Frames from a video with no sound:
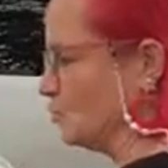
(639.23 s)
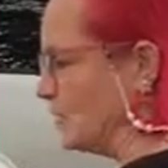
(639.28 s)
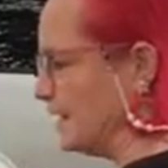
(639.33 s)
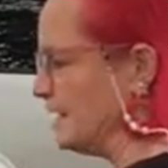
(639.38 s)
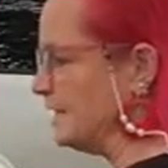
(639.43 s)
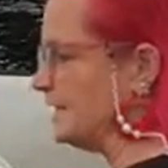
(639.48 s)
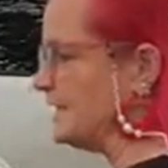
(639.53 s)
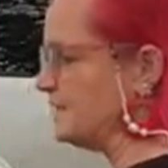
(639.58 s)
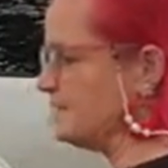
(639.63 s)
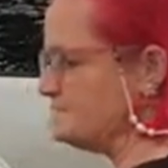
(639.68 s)

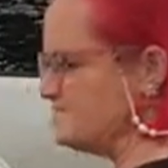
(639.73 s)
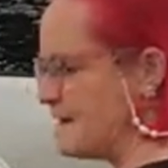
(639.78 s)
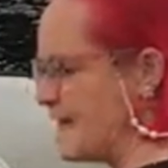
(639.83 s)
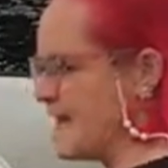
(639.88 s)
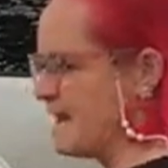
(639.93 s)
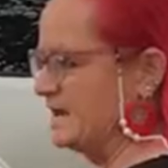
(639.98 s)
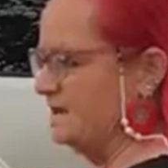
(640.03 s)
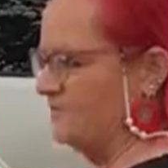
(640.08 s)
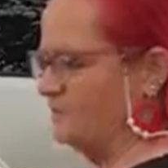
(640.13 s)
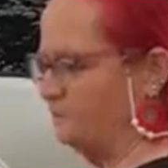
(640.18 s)
really
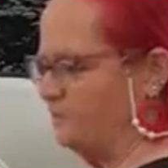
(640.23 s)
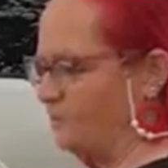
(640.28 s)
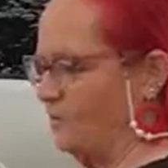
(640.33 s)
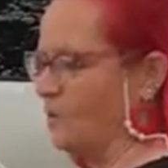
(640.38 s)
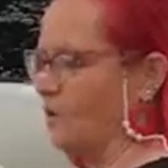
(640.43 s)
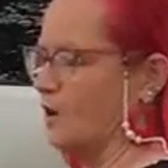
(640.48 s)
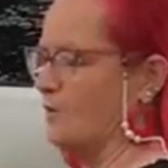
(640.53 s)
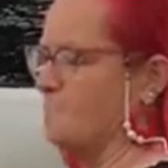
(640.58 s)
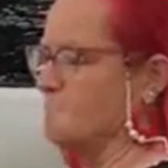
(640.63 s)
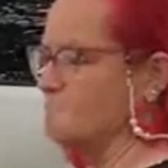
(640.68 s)
made
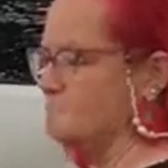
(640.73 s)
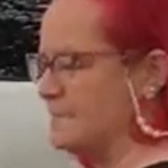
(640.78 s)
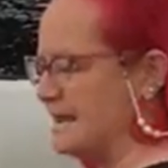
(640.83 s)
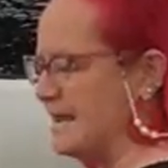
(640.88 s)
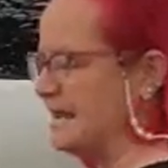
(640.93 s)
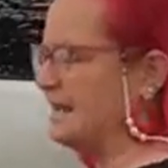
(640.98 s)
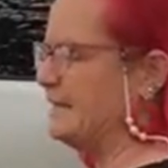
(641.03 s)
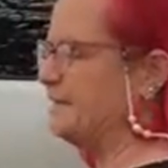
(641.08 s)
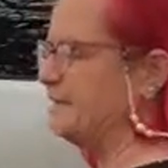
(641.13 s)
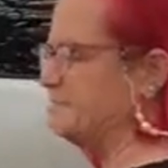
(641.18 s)
for
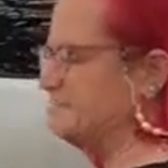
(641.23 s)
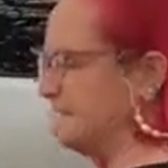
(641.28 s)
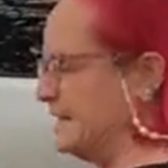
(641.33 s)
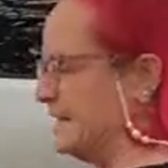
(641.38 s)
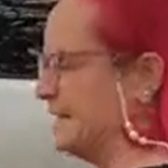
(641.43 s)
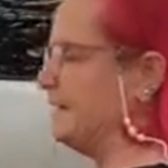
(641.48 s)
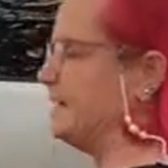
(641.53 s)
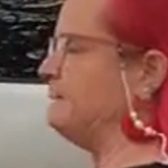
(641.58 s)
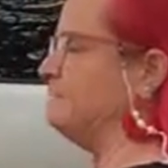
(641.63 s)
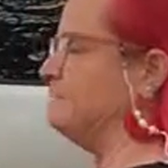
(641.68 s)
many,
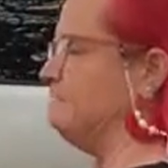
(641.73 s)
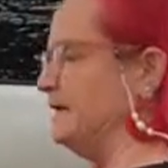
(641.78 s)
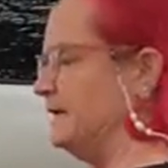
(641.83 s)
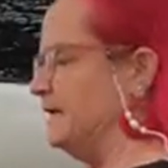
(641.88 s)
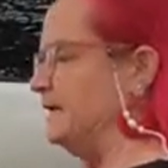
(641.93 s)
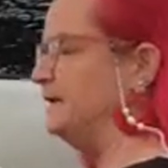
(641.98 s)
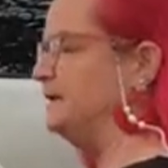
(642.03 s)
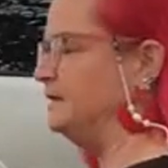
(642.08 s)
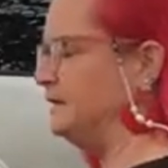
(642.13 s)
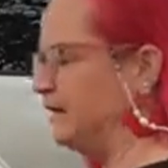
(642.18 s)
many,
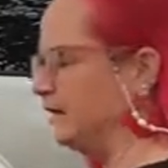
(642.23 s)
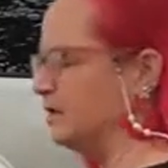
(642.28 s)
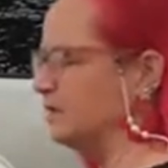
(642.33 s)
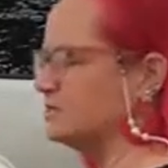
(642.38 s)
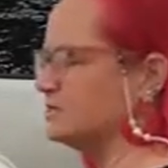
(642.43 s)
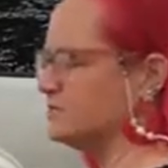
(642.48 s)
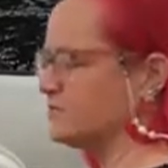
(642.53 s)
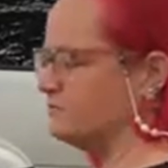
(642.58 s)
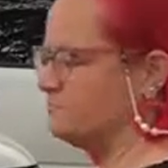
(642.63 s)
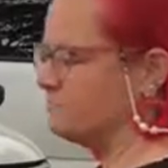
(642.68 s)
many
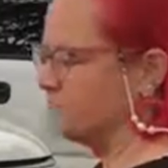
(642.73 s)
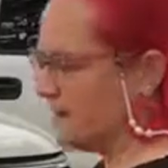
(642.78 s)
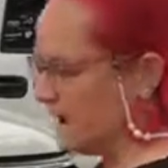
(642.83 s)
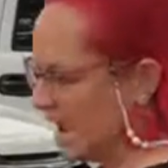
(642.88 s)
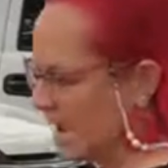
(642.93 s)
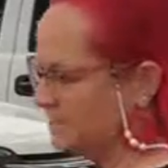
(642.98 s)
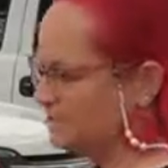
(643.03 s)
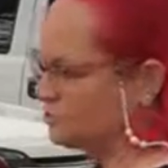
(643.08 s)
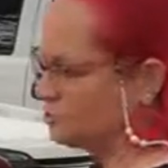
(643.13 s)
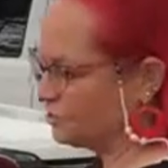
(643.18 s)
years of
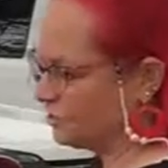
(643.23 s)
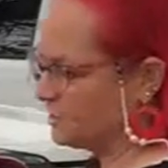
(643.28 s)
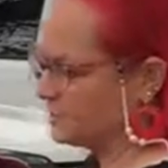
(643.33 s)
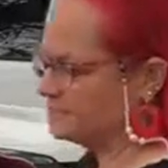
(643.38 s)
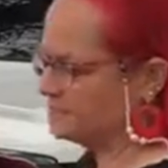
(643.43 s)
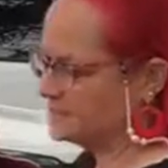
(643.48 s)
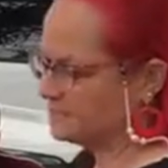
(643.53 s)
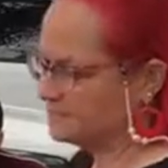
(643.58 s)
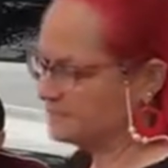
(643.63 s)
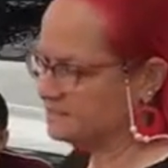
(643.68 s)
bad
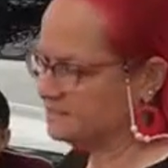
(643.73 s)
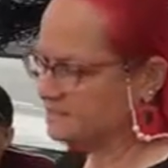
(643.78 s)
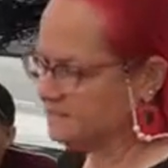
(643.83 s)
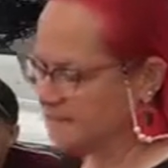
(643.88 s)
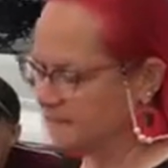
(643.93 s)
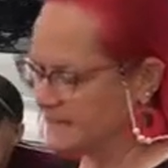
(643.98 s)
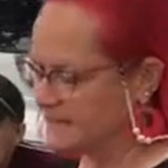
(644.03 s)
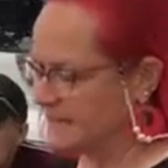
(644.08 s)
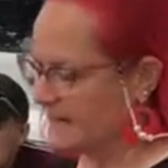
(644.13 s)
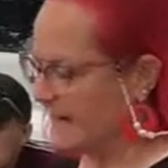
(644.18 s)
choices.
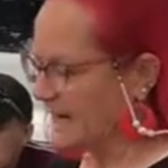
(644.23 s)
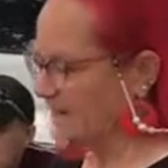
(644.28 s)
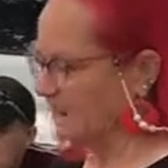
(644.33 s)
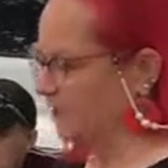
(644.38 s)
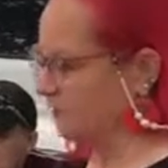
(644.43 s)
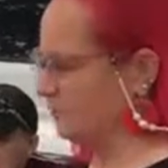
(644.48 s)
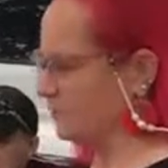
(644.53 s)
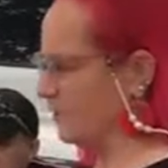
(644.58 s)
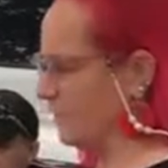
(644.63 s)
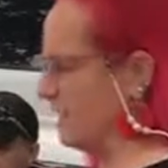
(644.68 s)
I
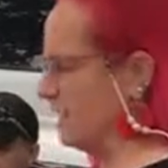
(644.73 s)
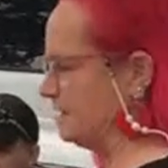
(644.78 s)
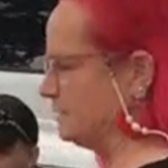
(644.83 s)
looked for